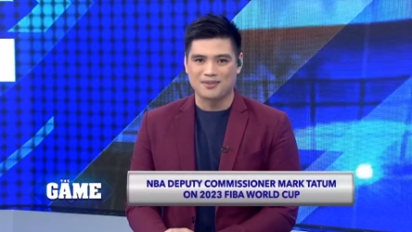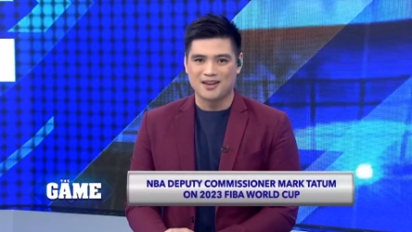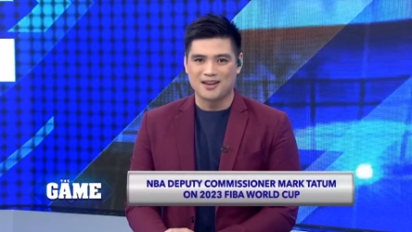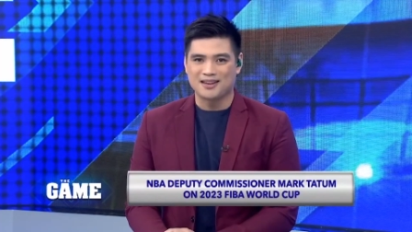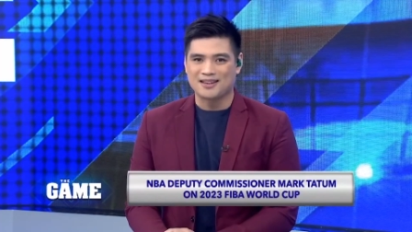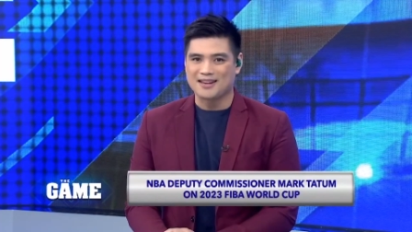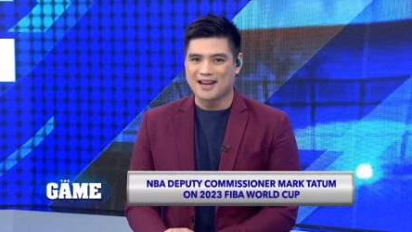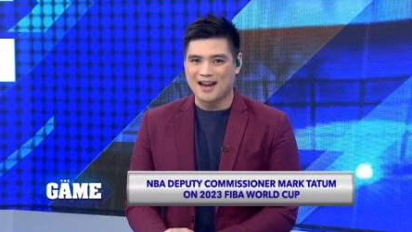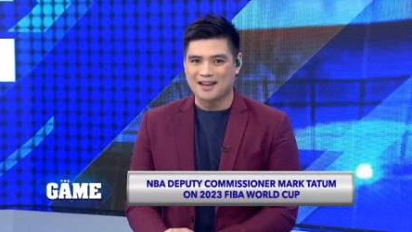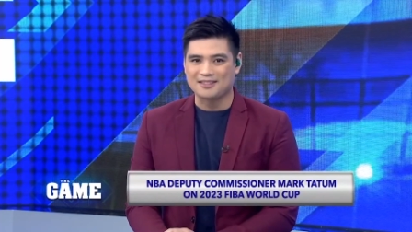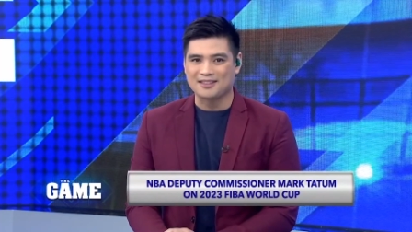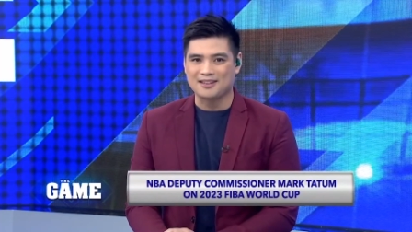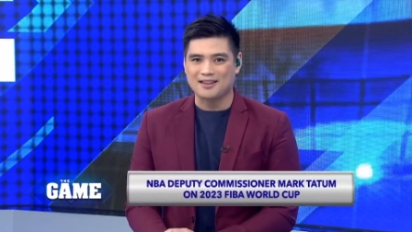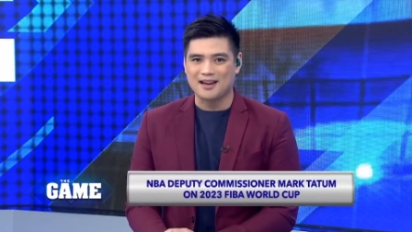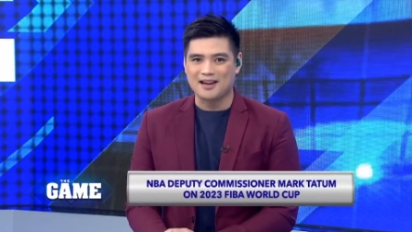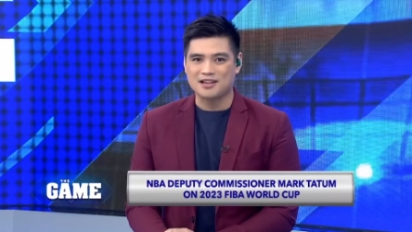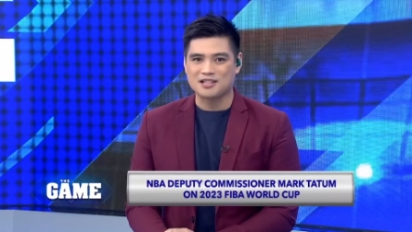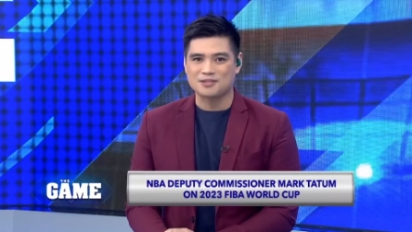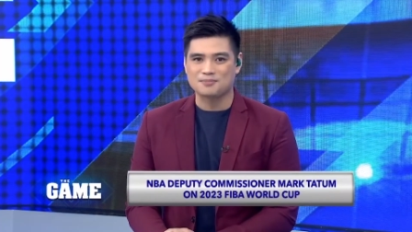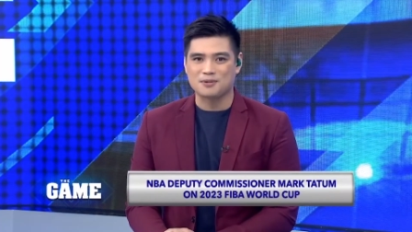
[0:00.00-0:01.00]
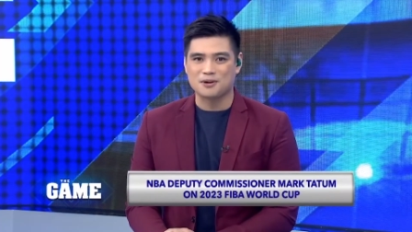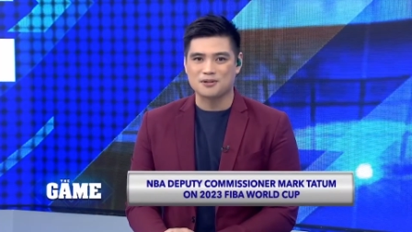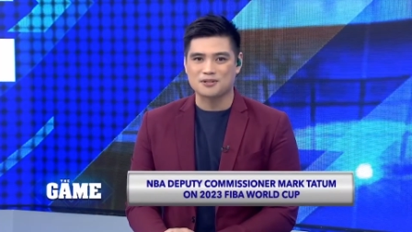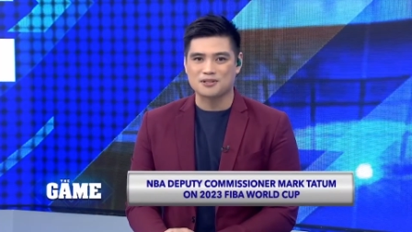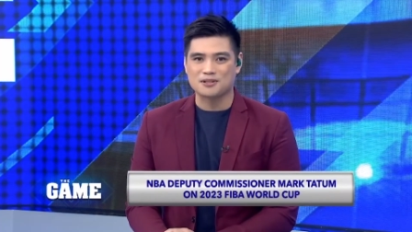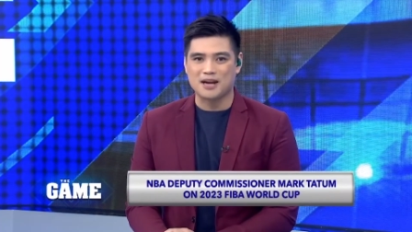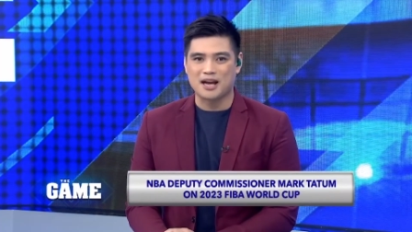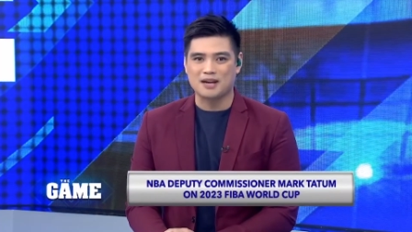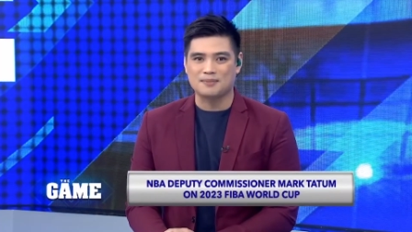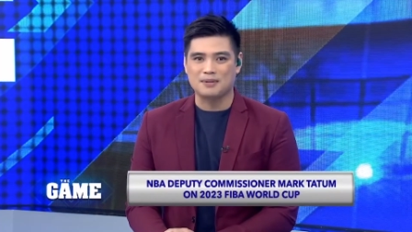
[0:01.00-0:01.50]
Kathy Yang spoke
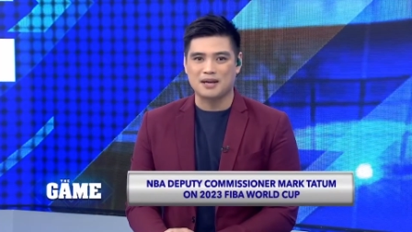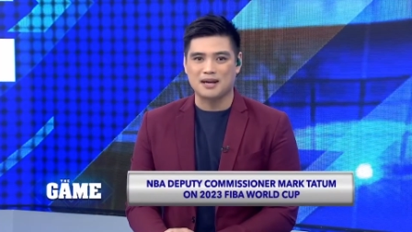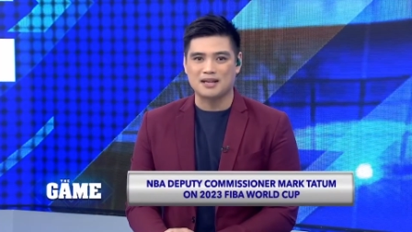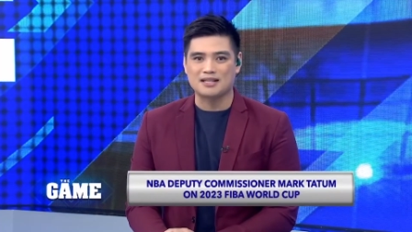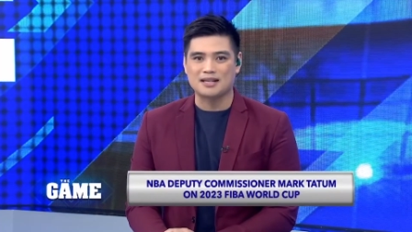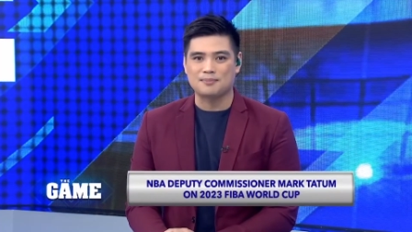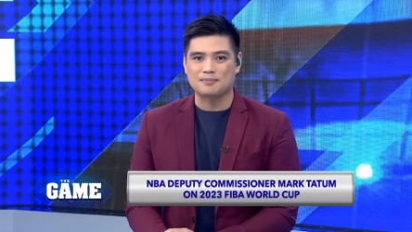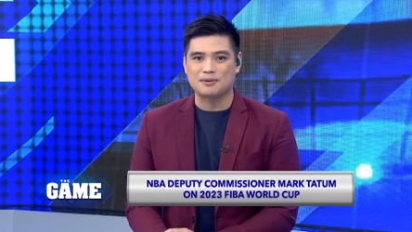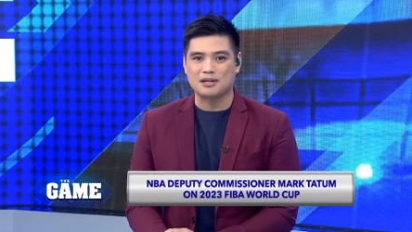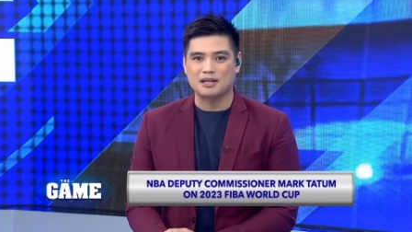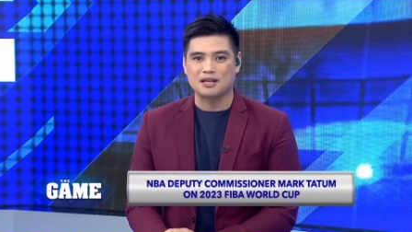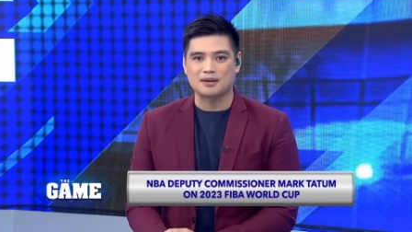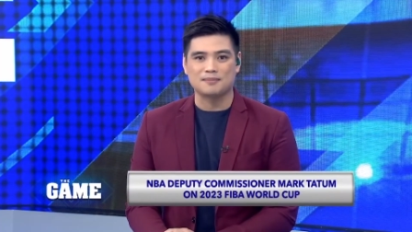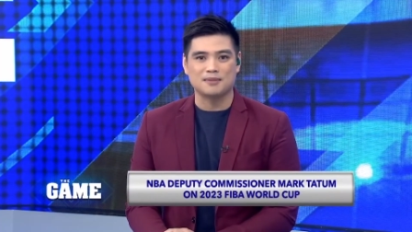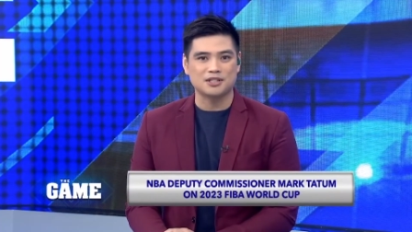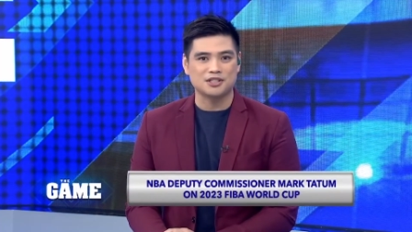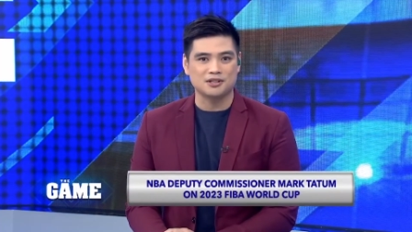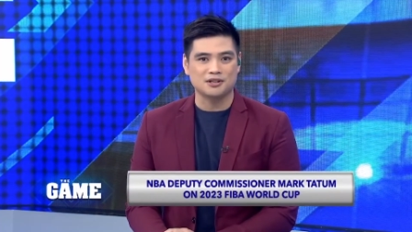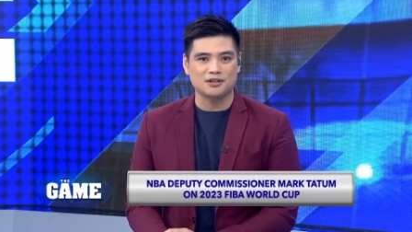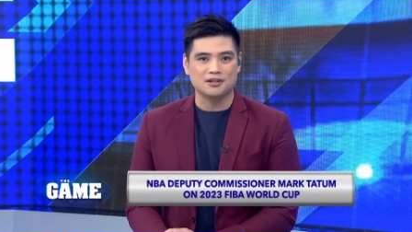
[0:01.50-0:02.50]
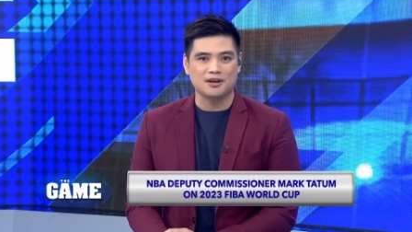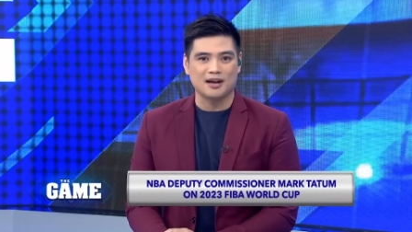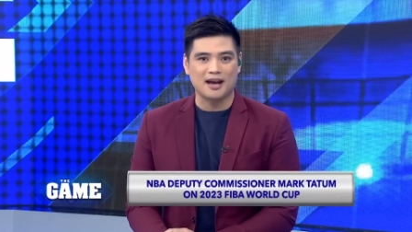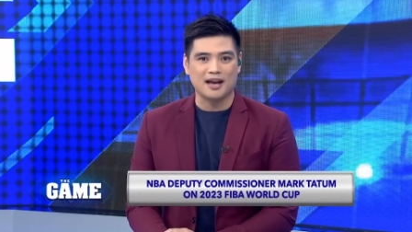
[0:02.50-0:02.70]
to N B A Deputy Commissioner